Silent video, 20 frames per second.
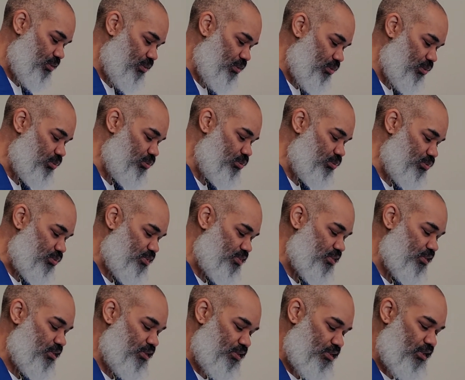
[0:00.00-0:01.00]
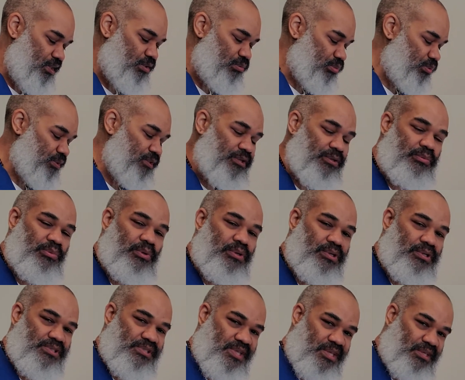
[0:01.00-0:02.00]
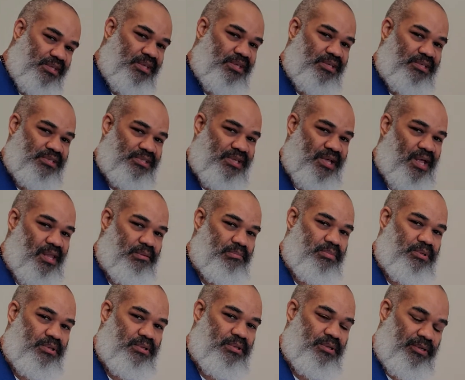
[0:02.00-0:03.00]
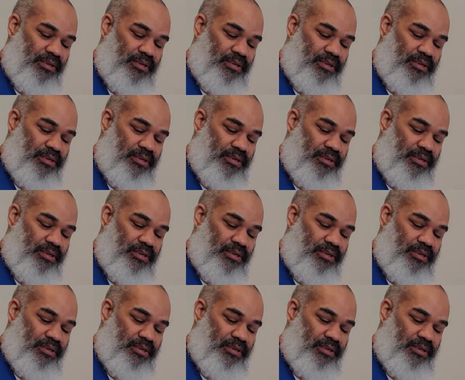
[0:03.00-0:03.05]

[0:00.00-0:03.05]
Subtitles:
whose son it really was that King Solomon